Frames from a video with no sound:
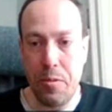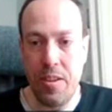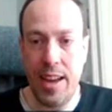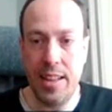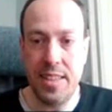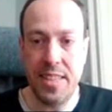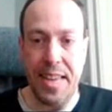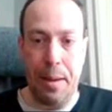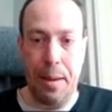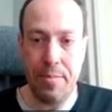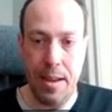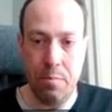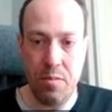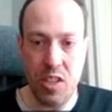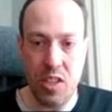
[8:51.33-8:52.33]
right?
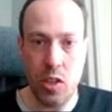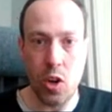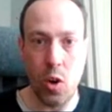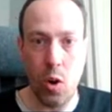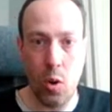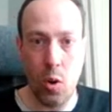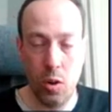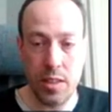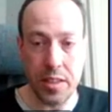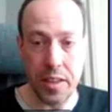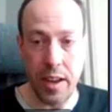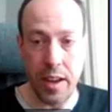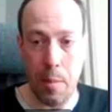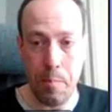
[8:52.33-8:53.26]
Sometimes it's called